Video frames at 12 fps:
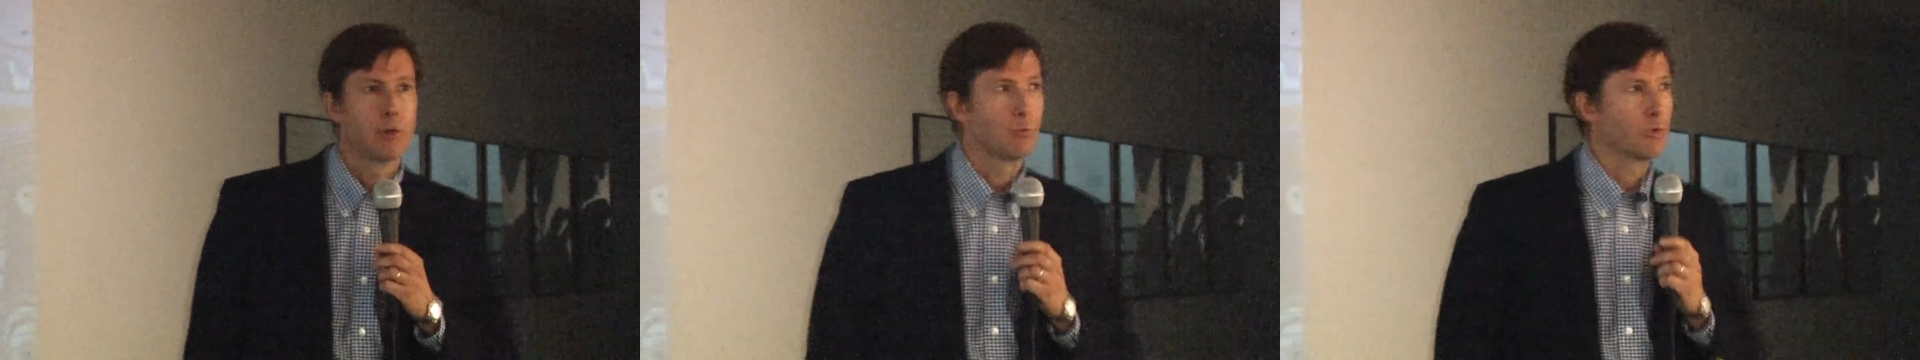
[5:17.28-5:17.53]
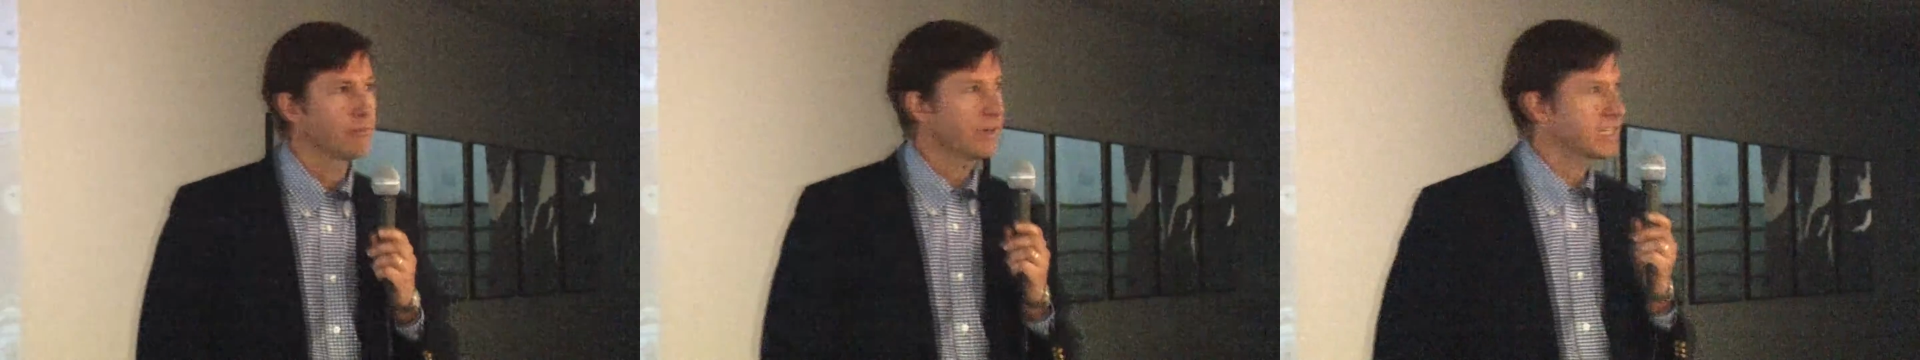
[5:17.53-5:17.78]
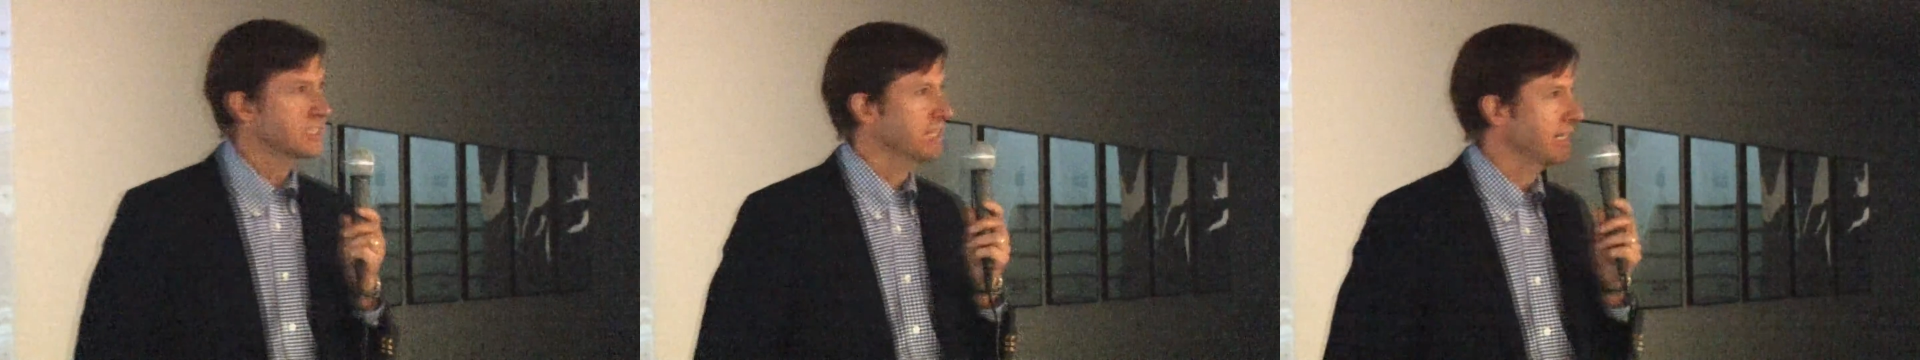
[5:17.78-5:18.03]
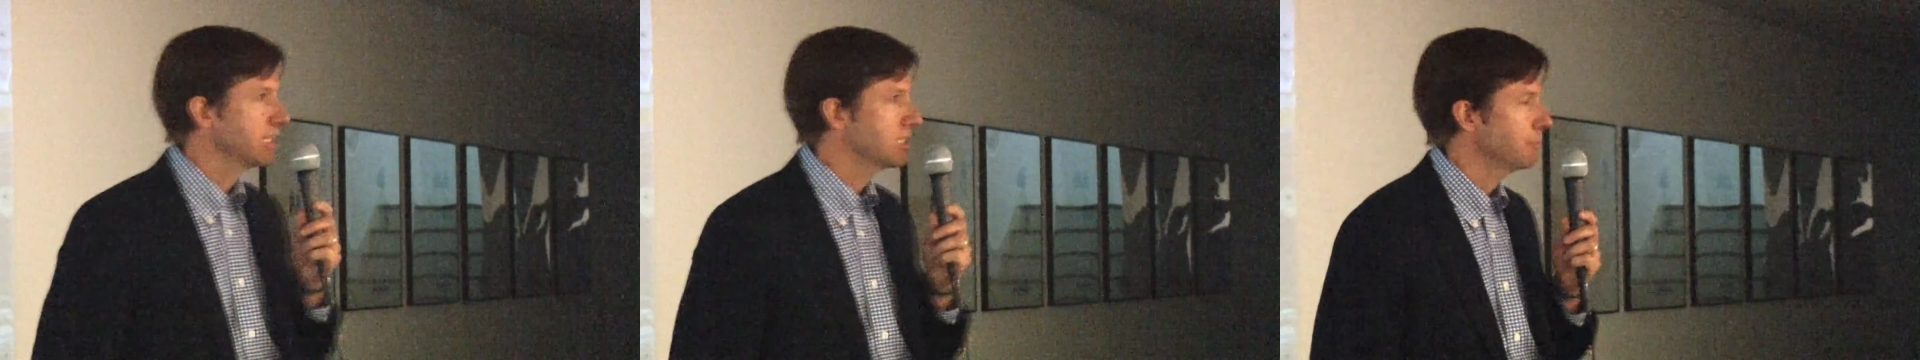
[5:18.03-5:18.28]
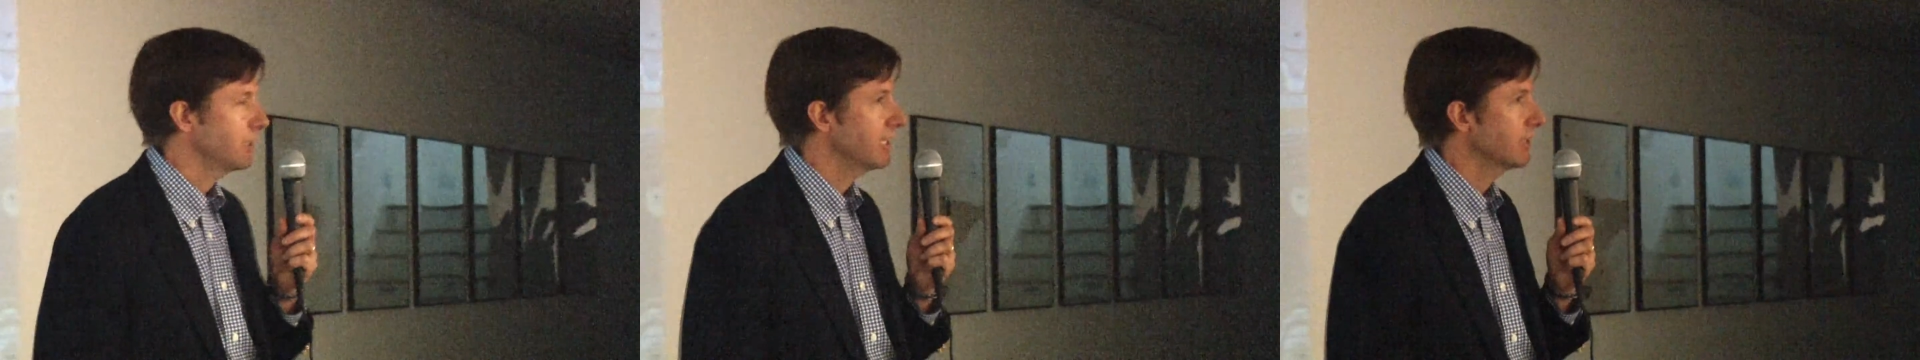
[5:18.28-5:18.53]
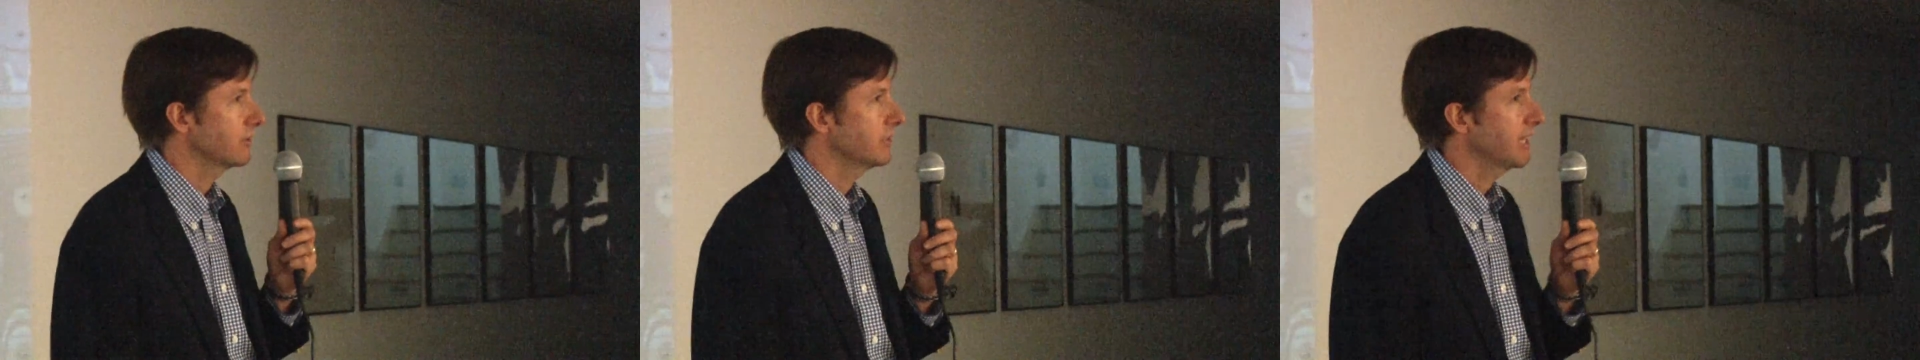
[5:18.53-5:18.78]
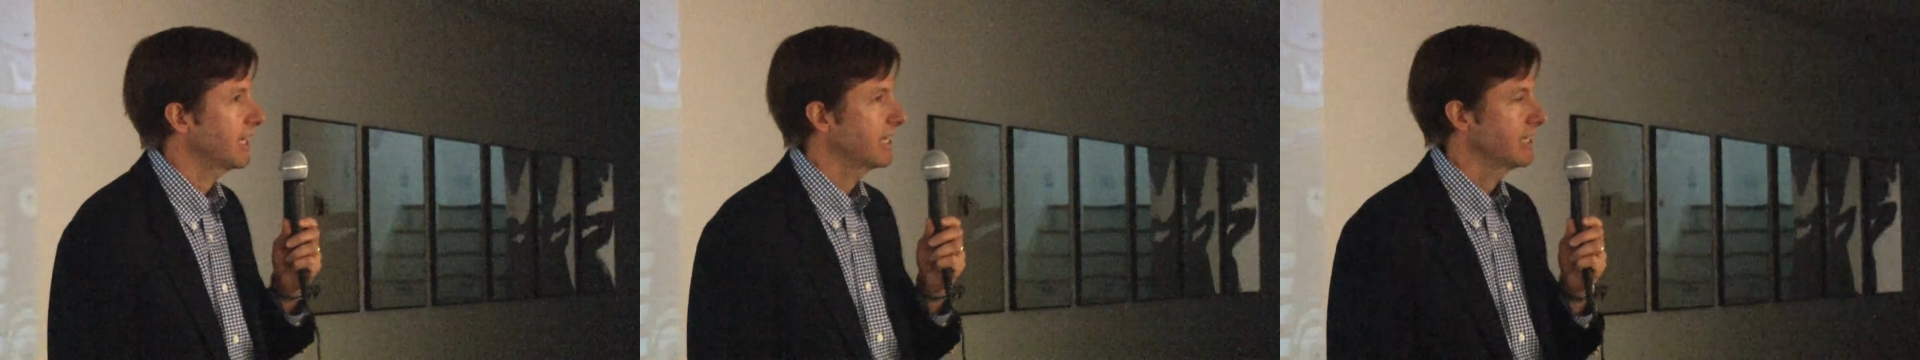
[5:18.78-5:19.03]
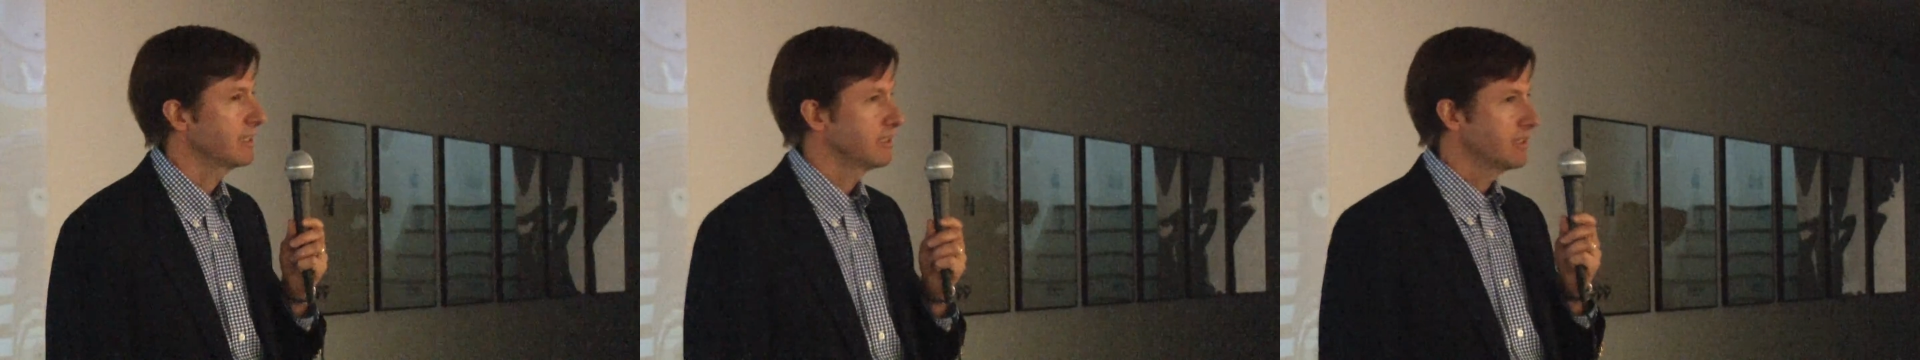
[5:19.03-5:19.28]
we're very excited to be here
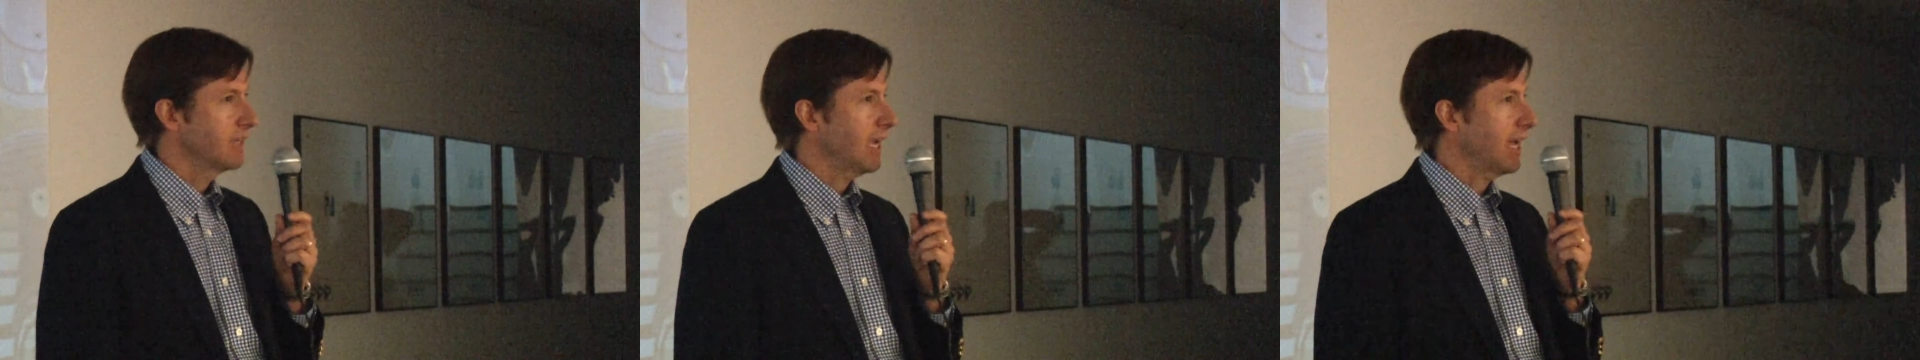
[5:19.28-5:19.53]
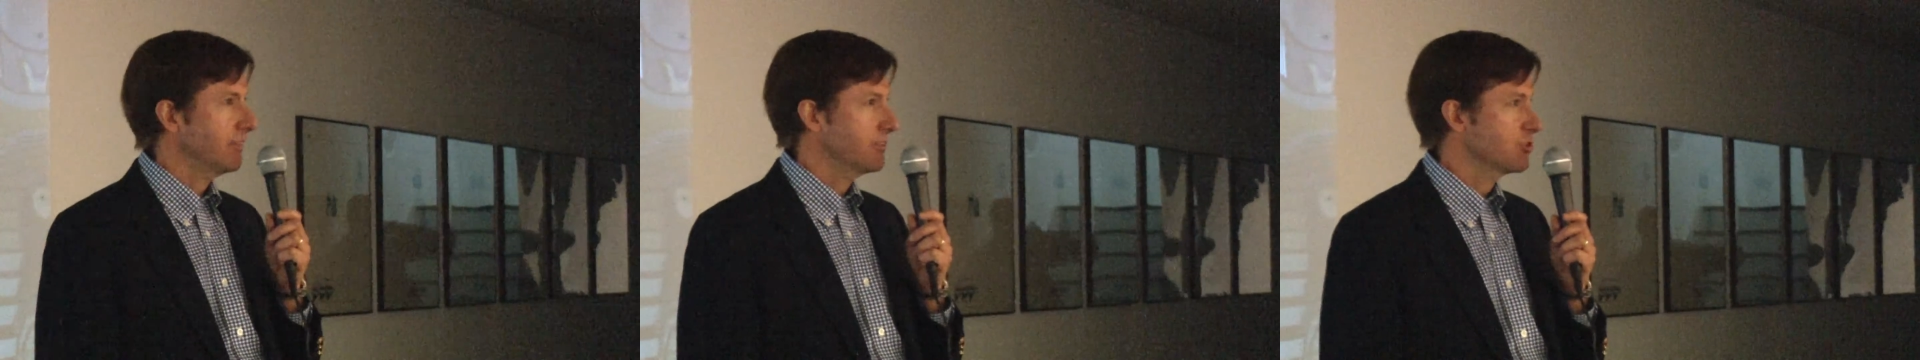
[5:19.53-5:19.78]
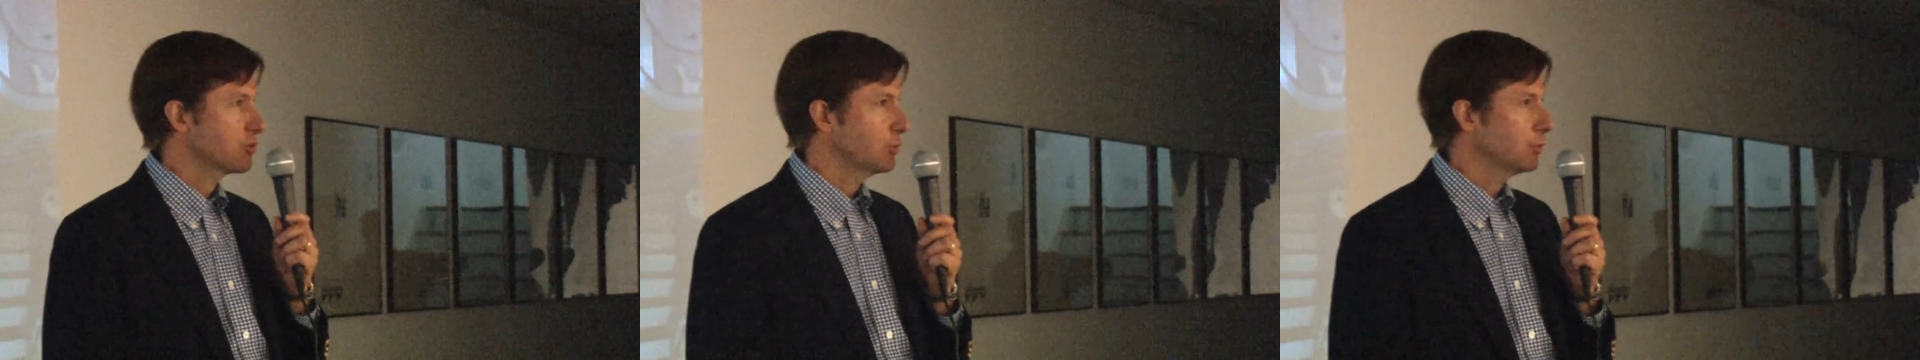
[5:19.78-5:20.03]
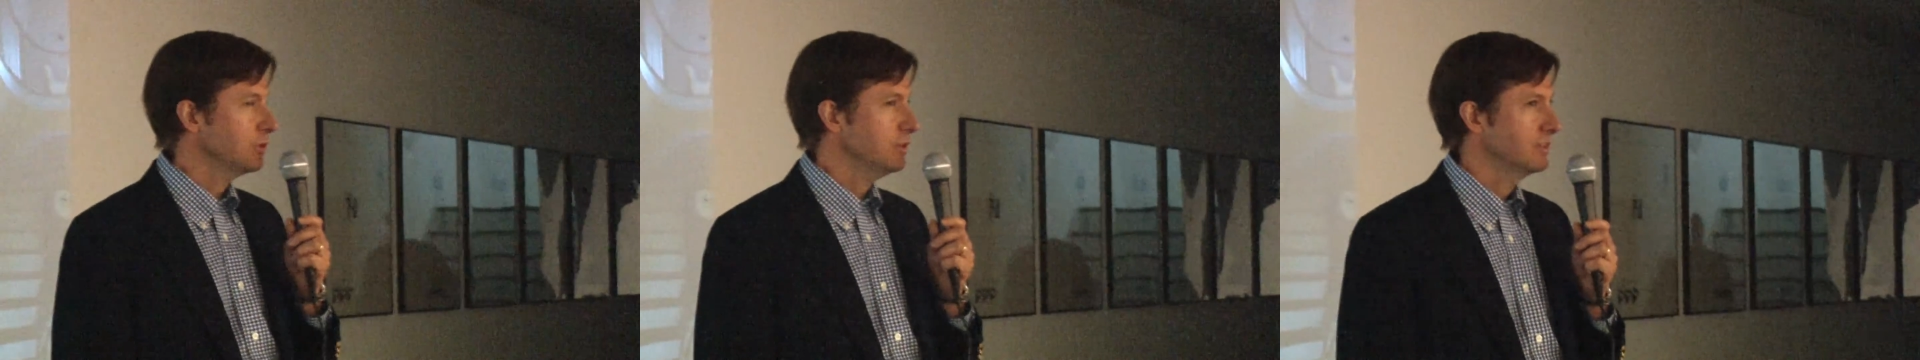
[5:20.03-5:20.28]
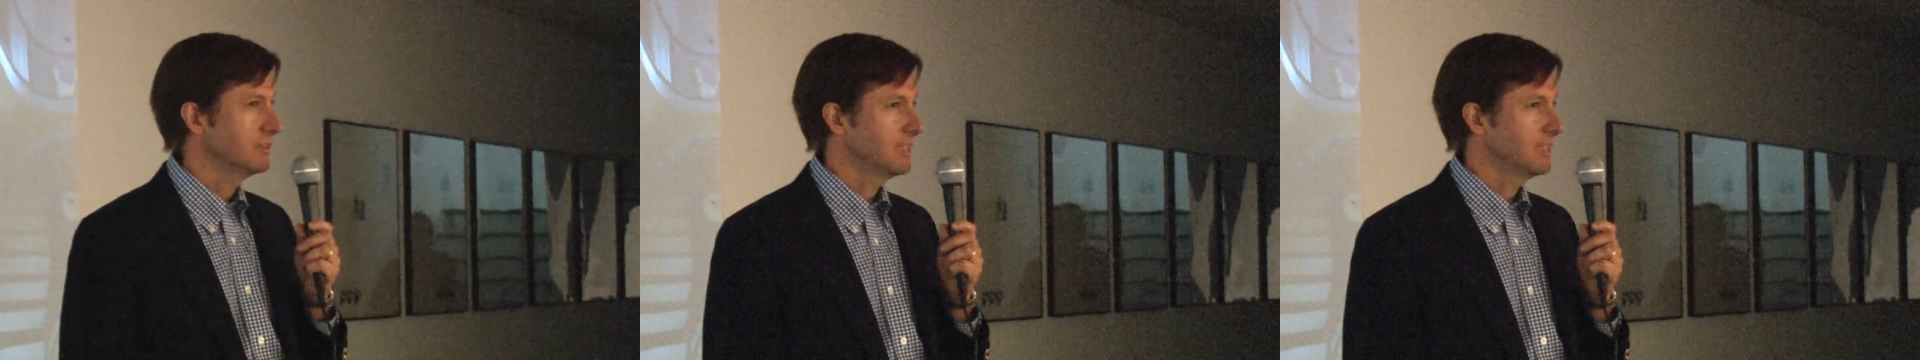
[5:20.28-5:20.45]
today at the school.